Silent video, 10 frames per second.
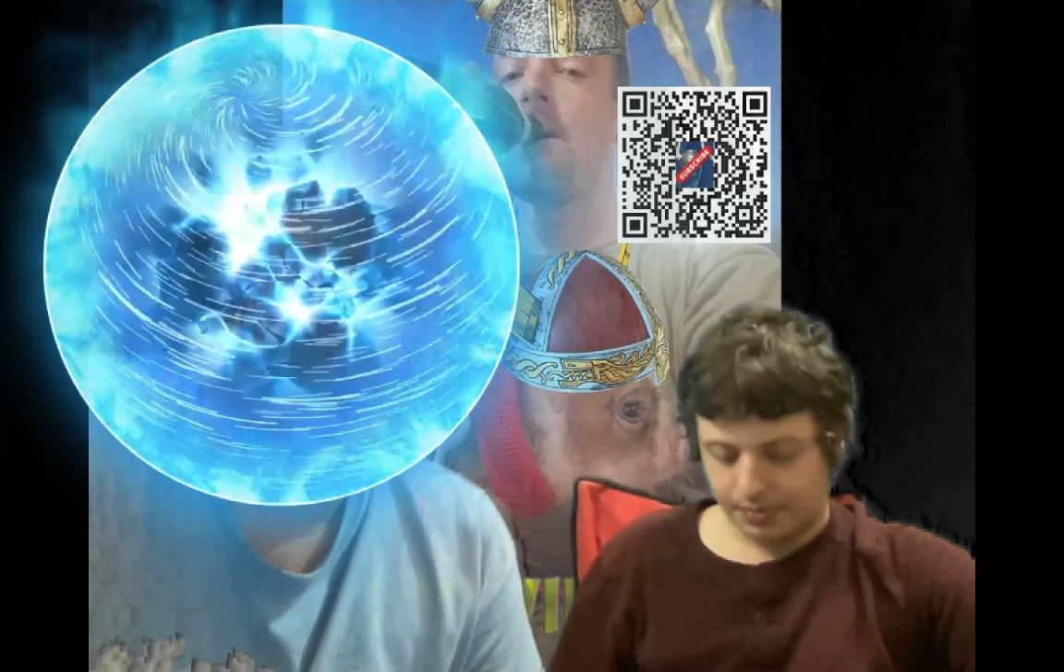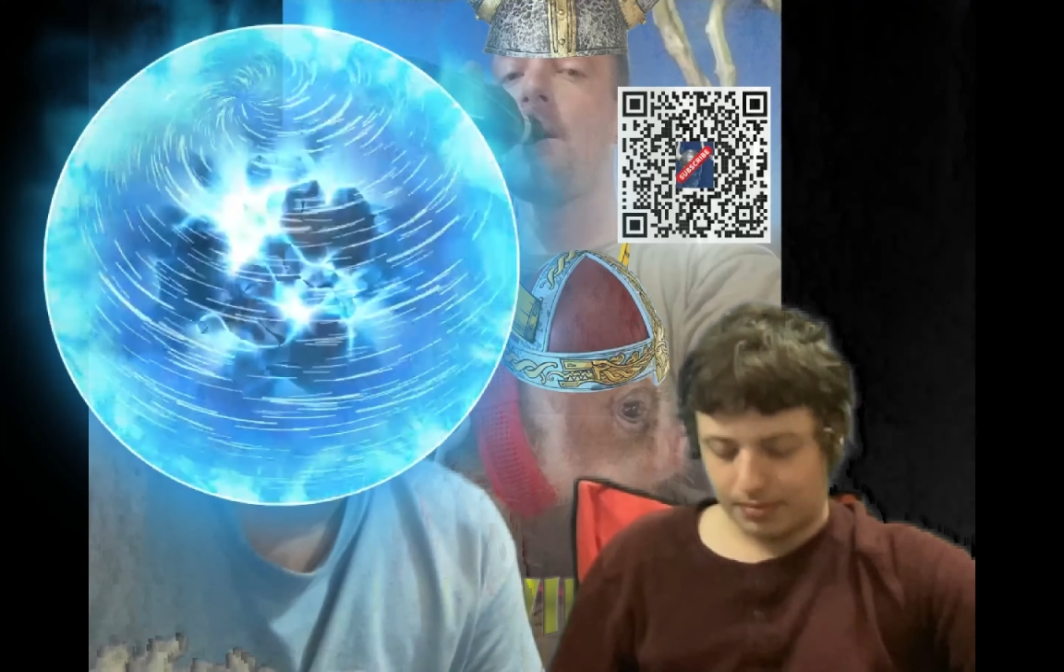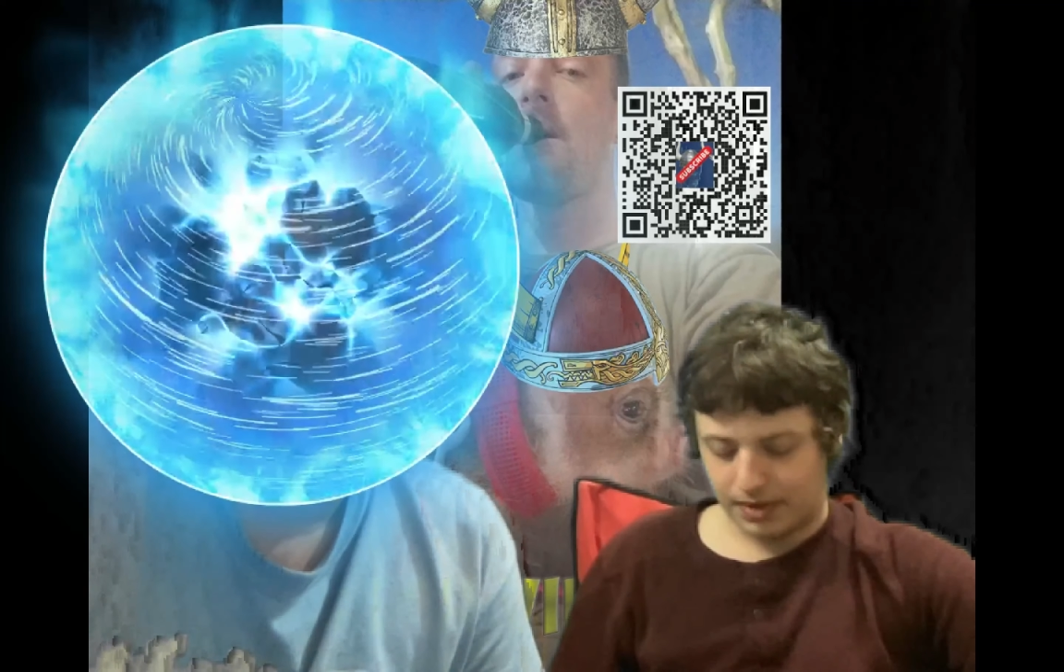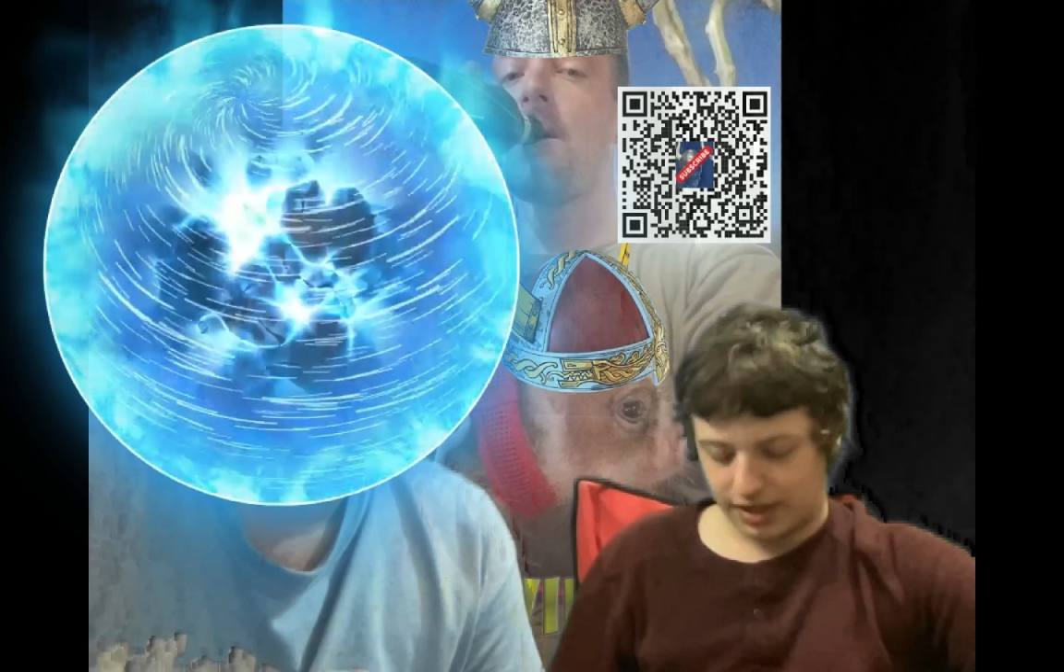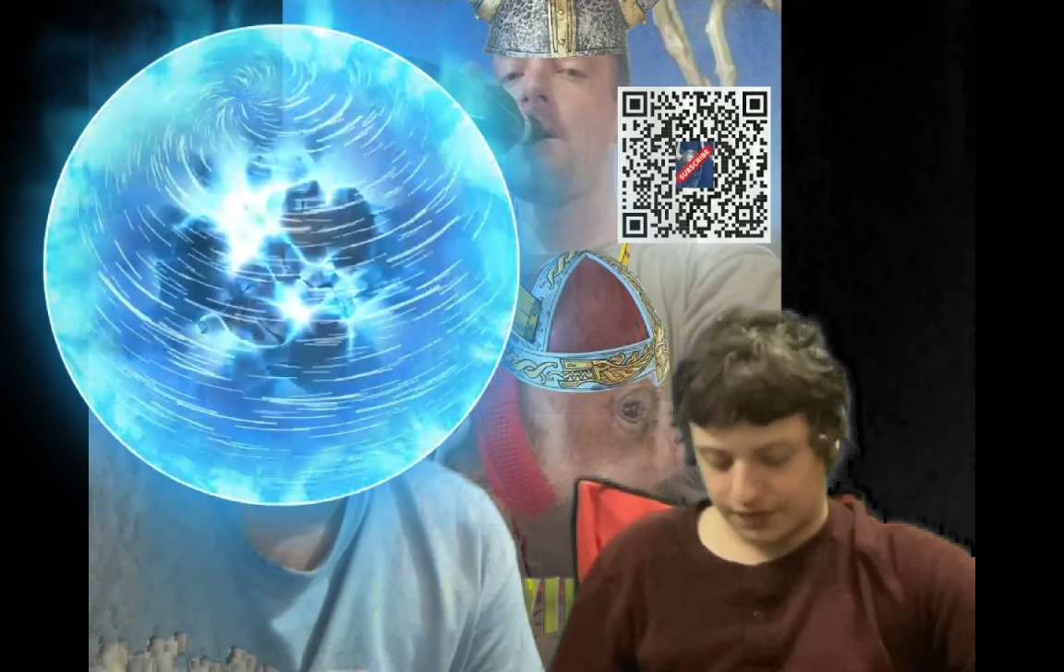been
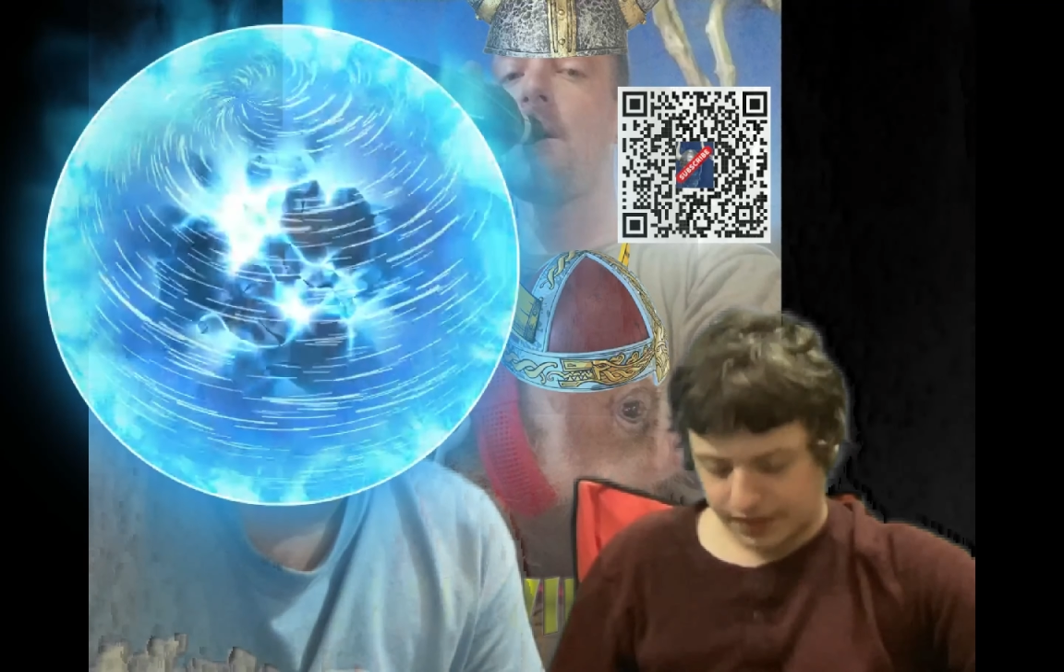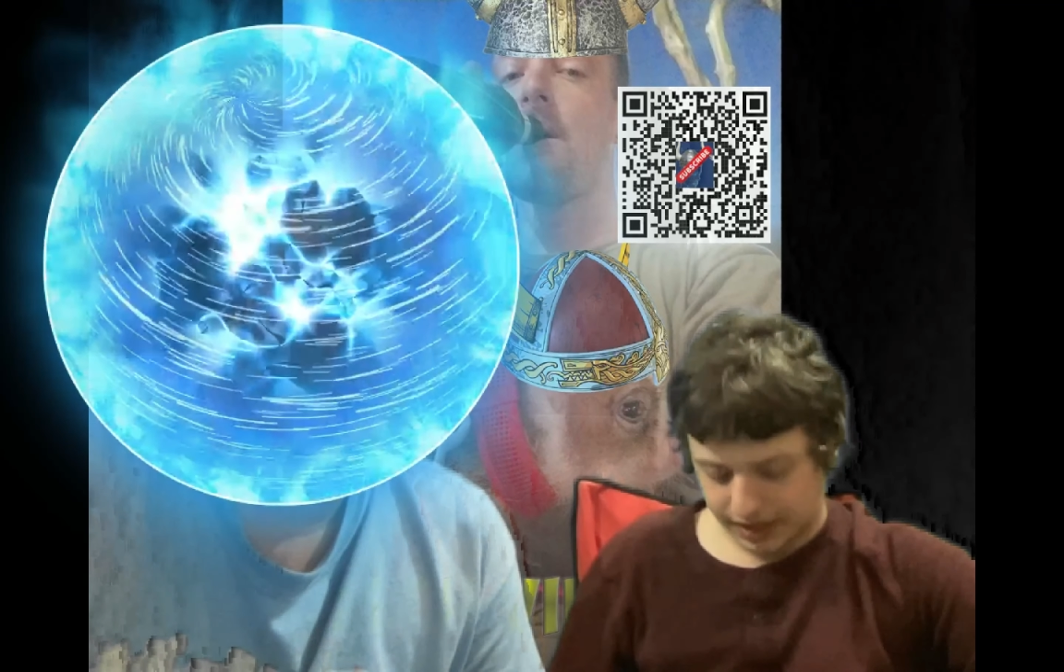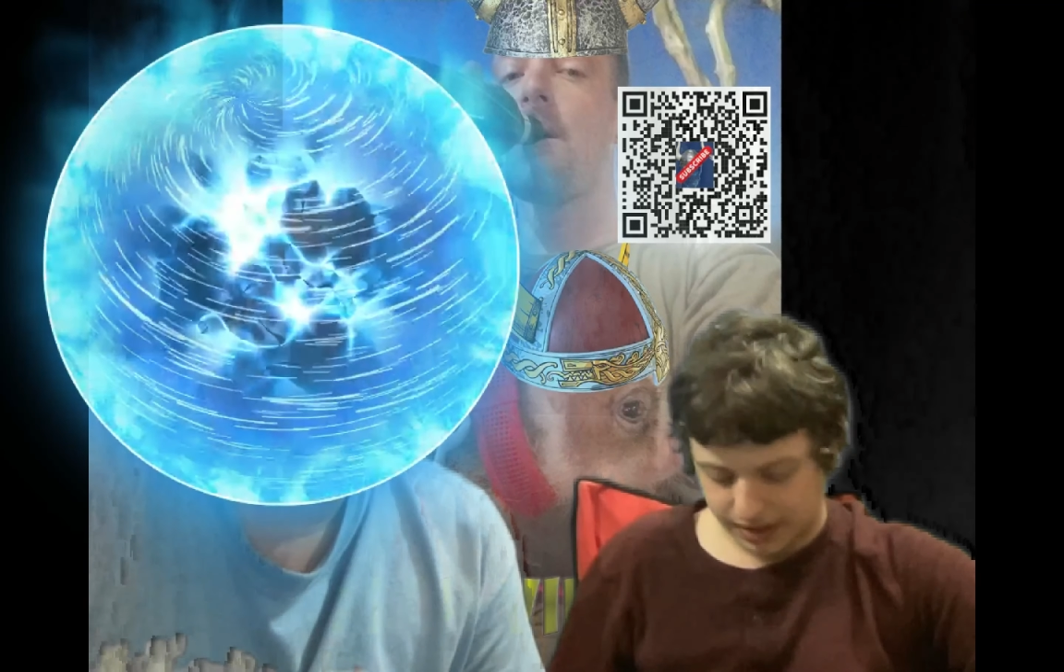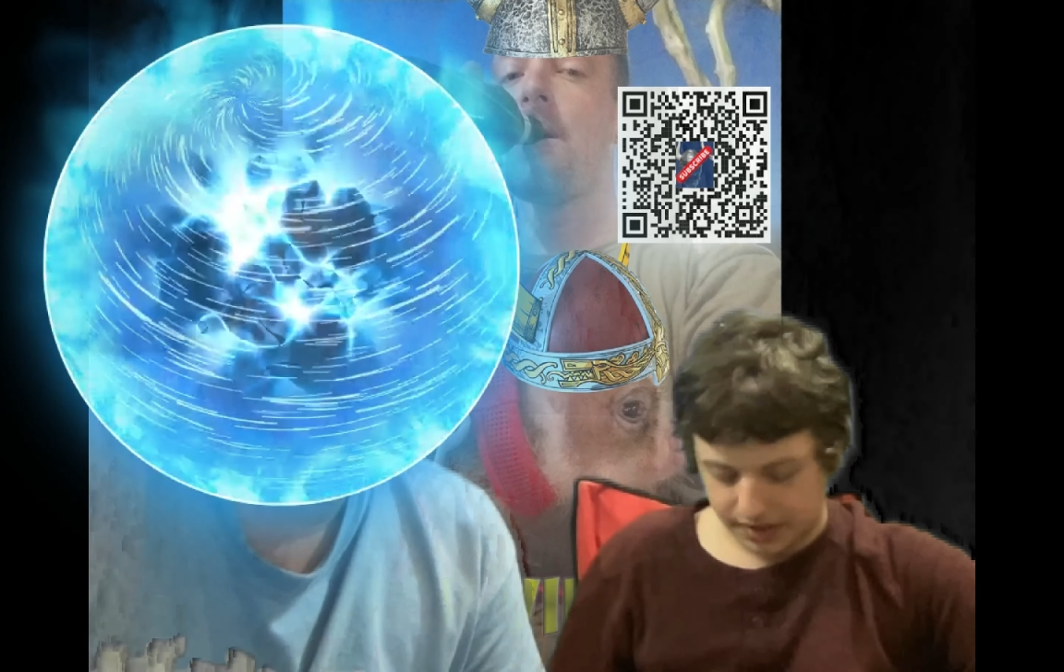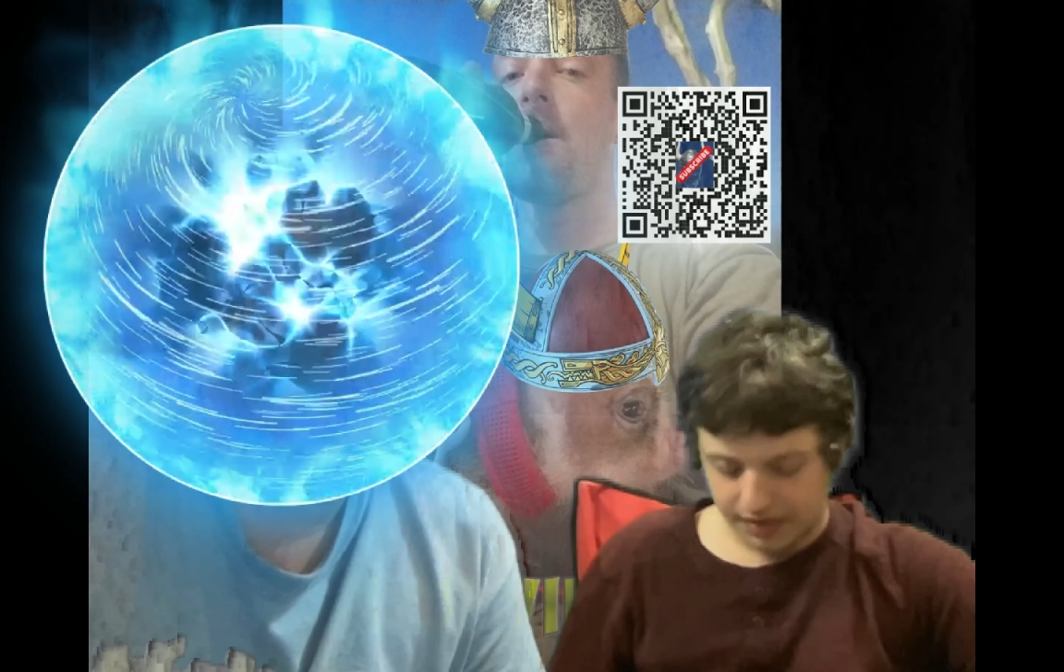
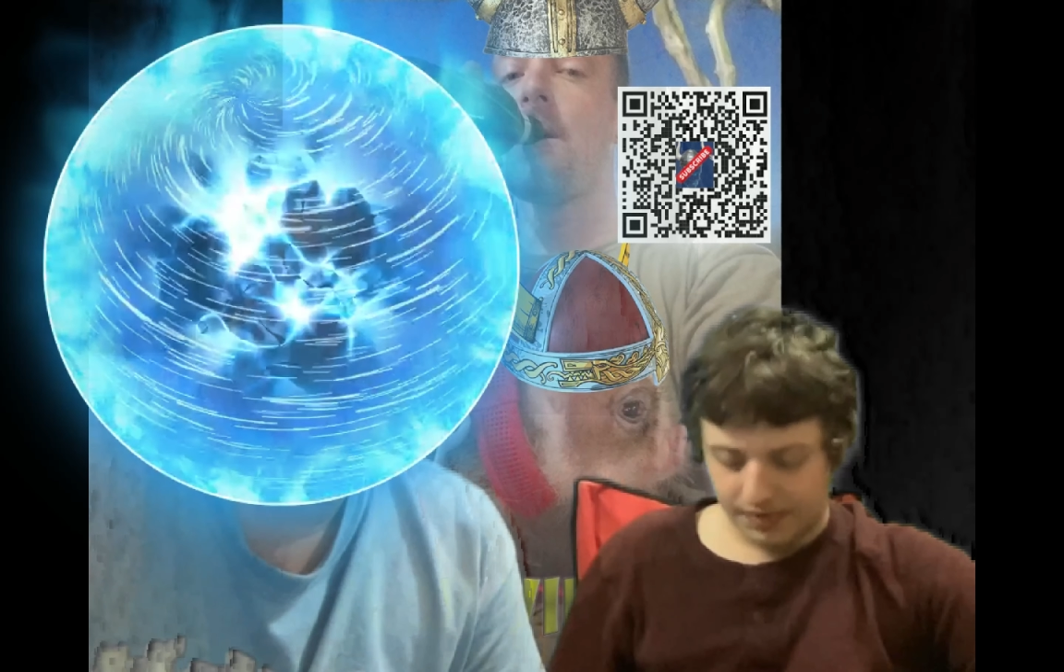modified.